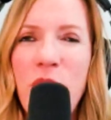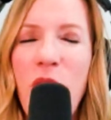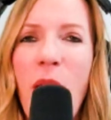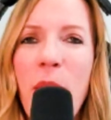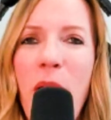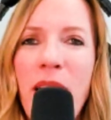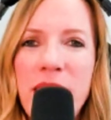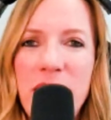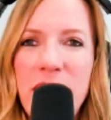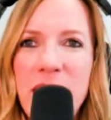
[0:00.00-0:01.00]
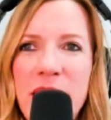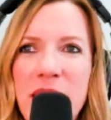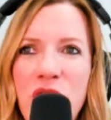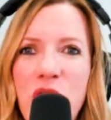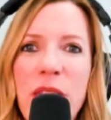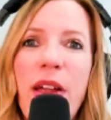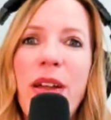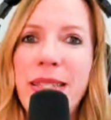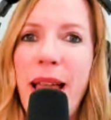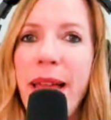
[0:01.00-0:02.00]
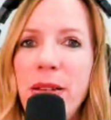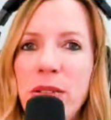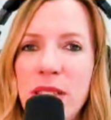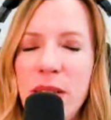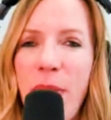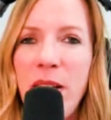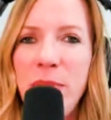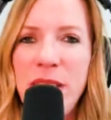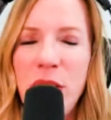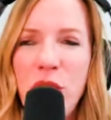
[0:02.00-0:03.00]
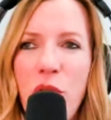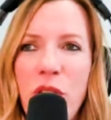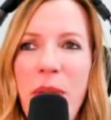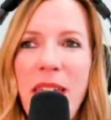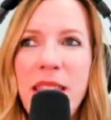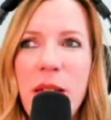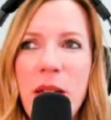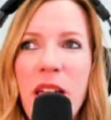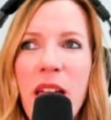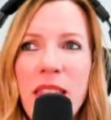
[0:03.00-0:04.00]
glom on to these generic titles about a position, or they make the